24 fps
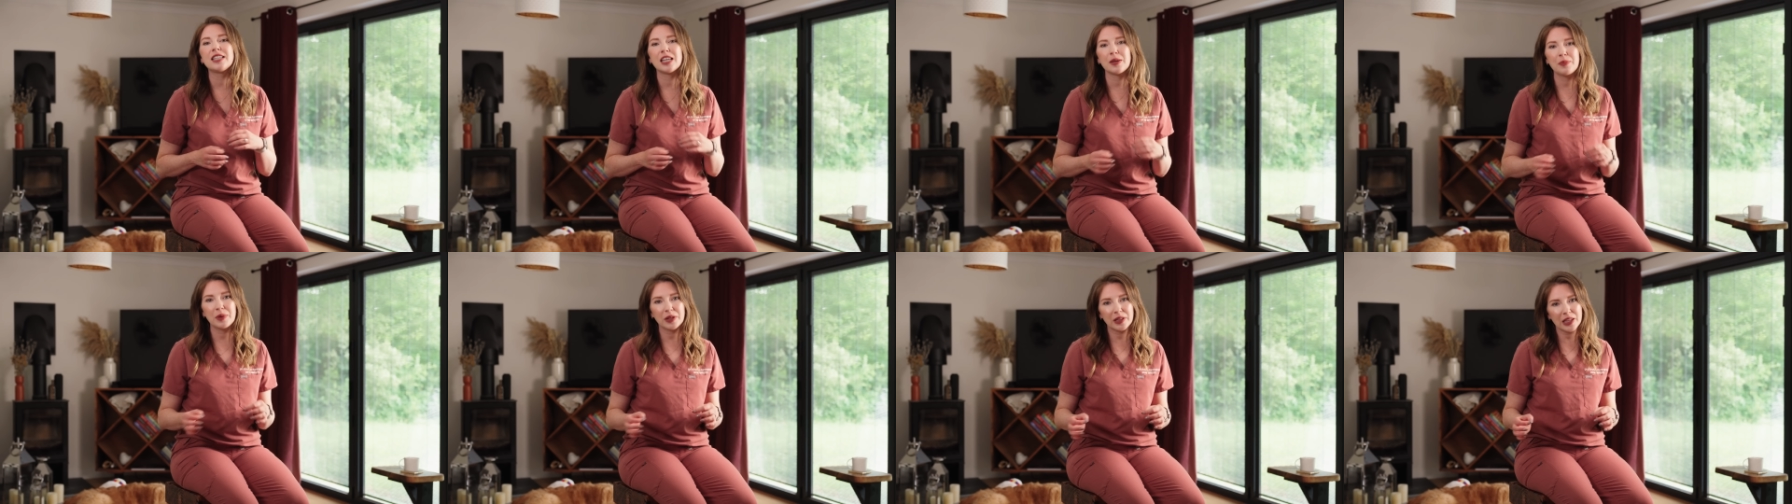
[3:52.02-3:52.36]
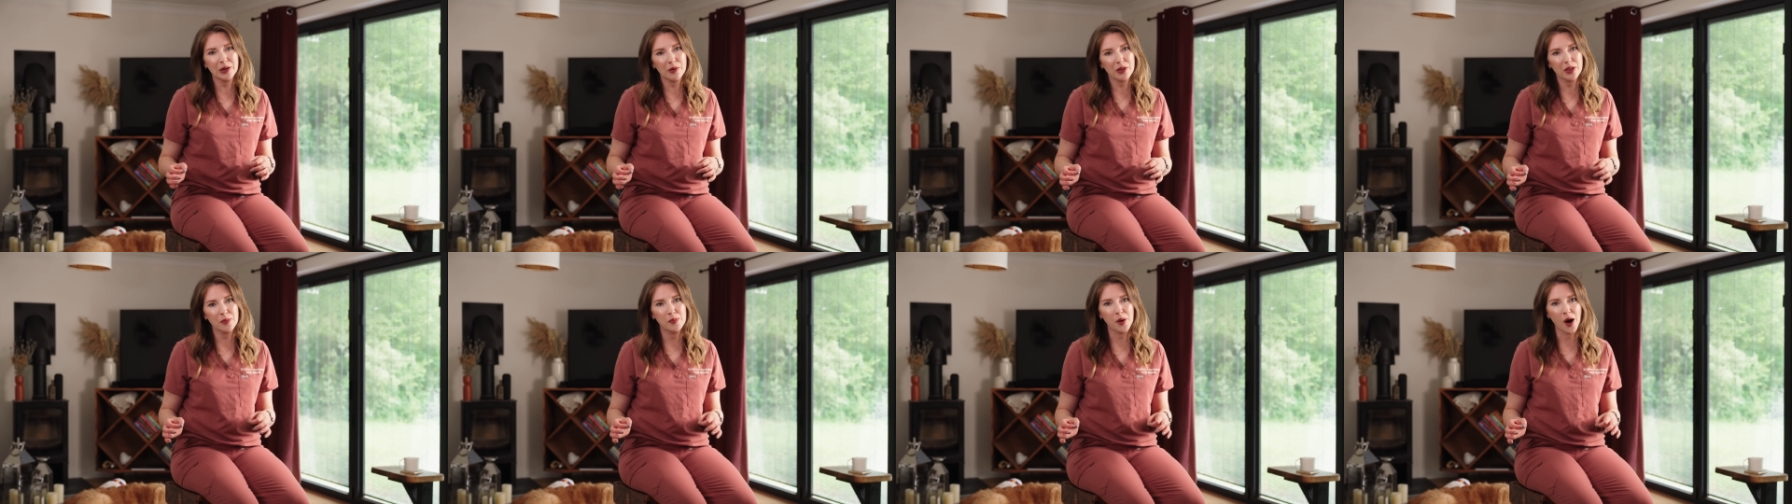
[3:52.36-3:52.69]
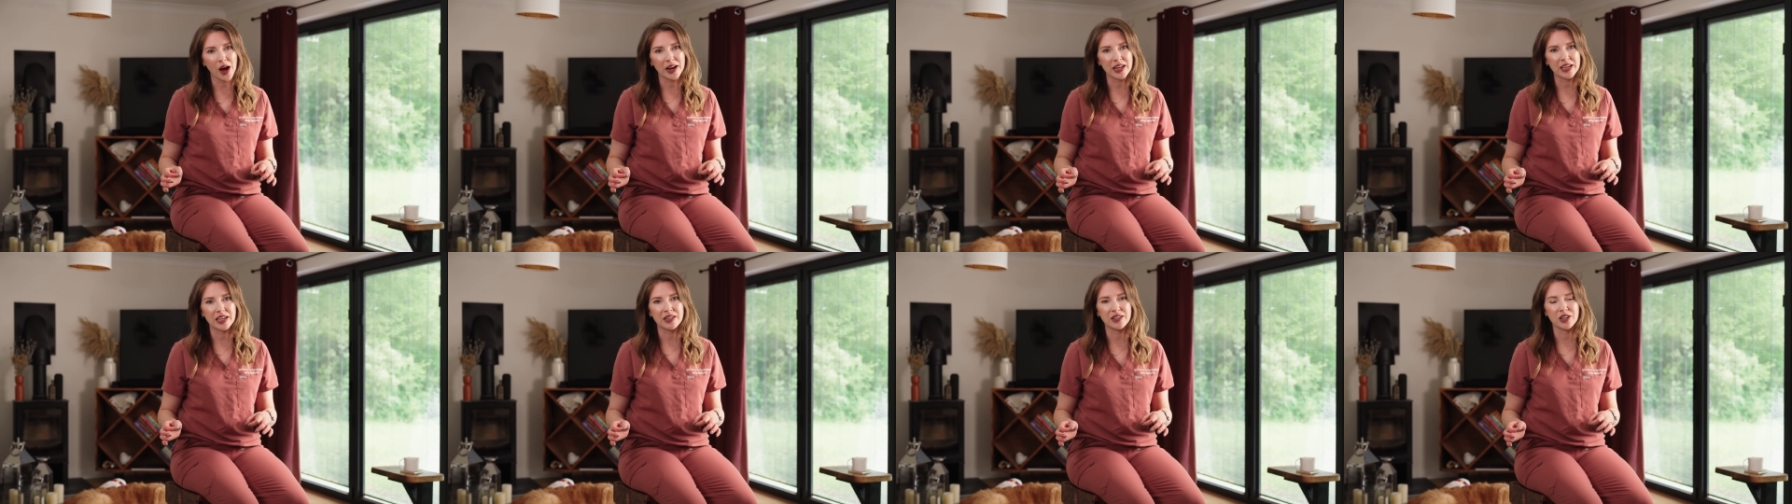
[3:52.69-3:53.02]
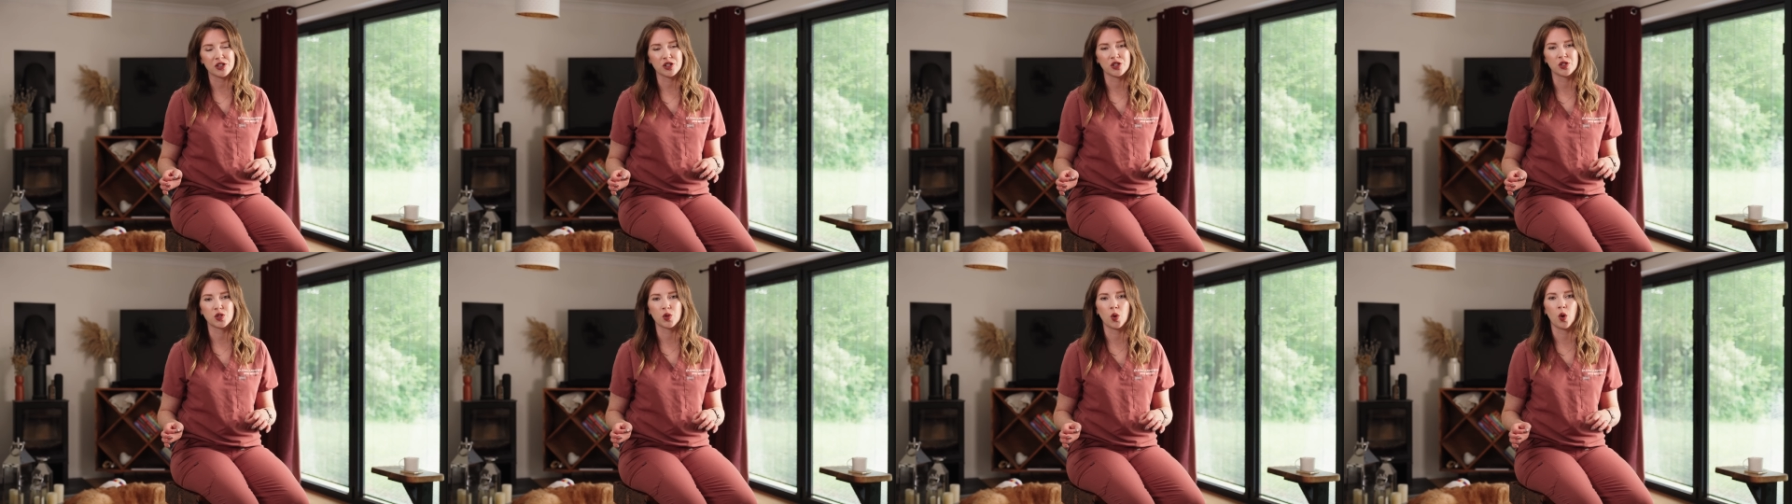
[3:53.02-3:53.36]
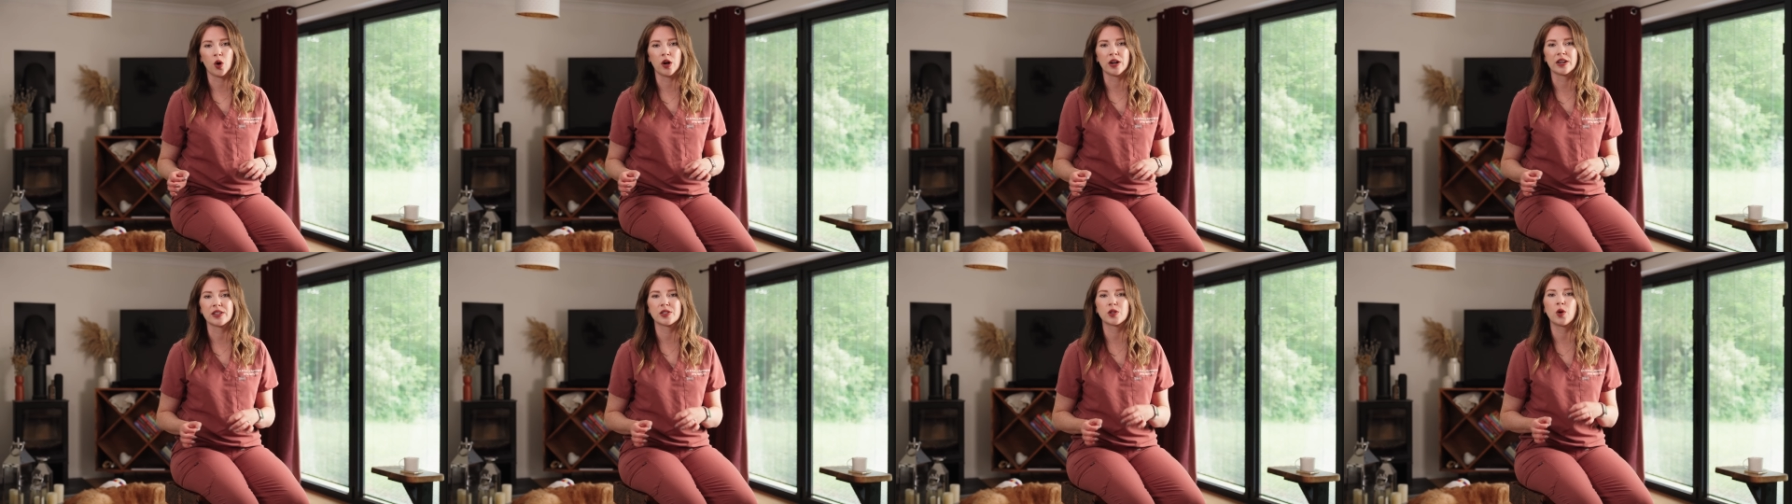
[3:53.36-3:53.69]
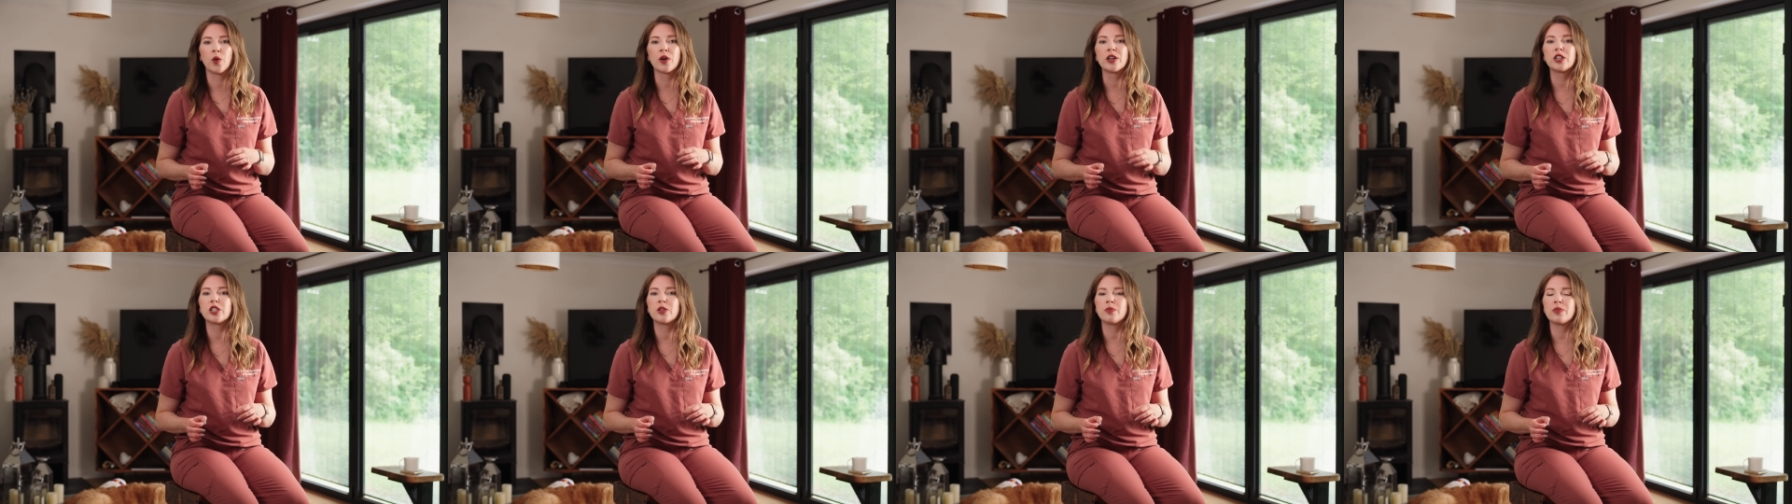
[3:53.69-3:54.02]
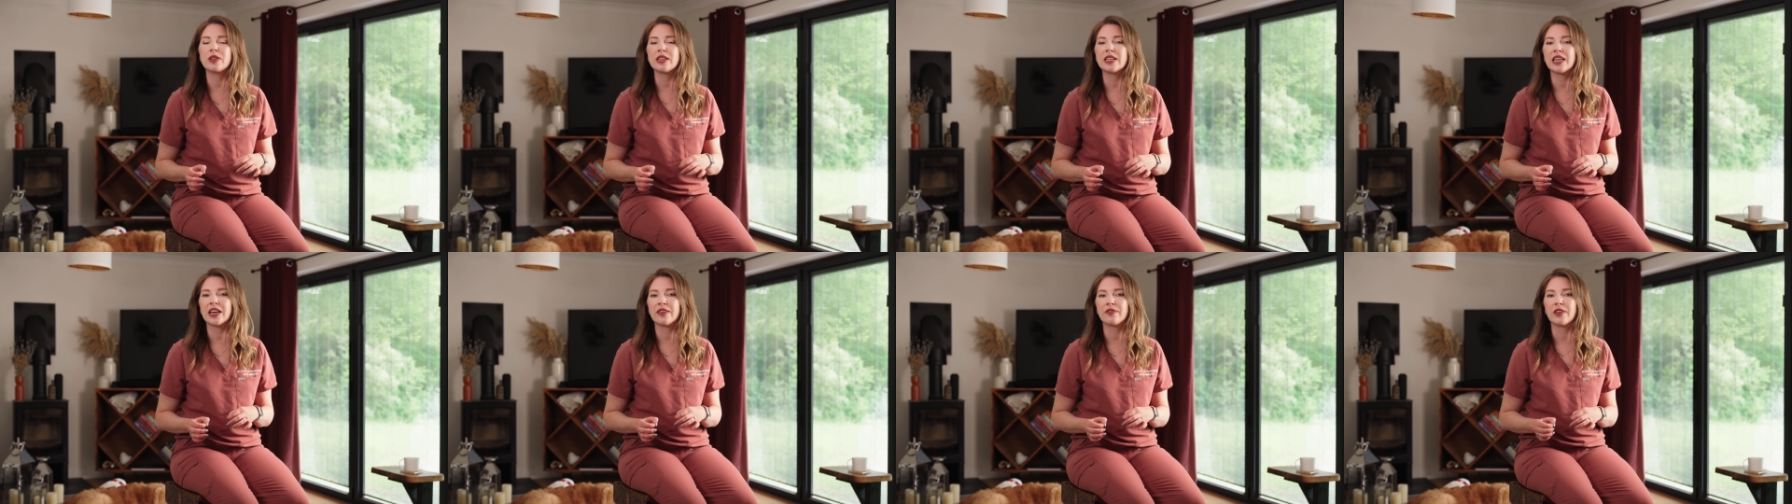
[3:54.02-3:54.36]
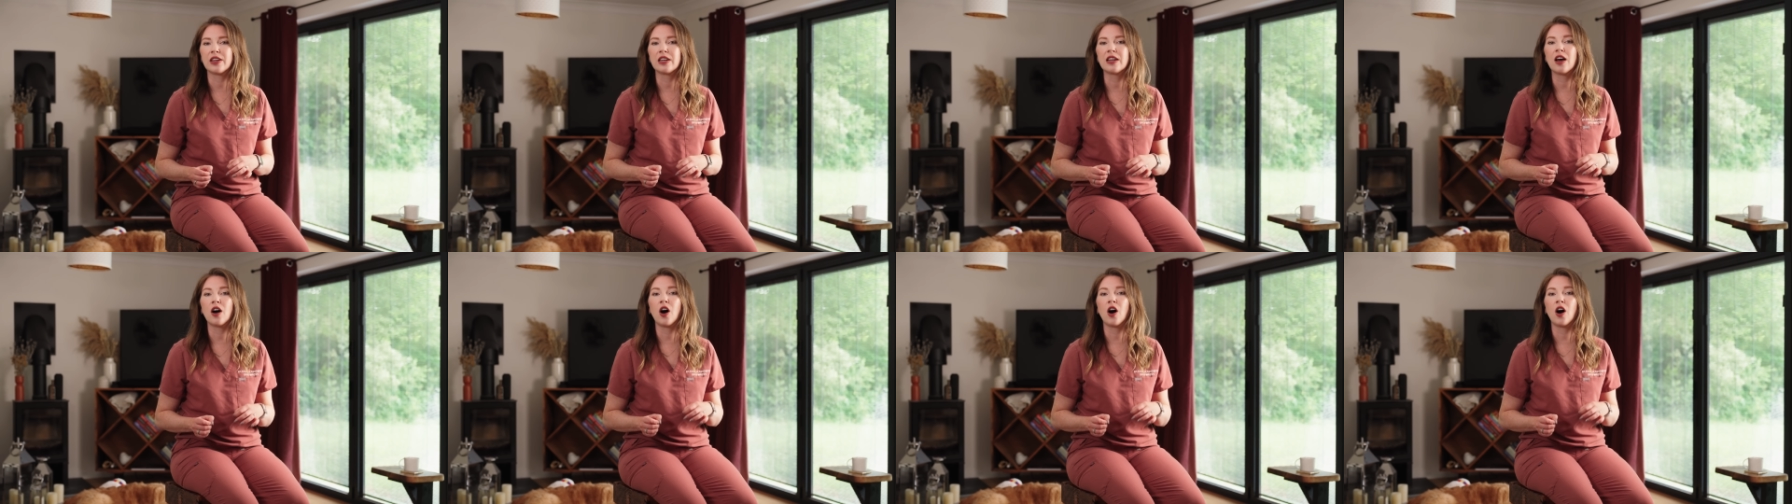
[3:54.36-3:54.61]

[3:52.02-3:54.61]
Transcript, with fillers: typically with a body condition score, it is going to be given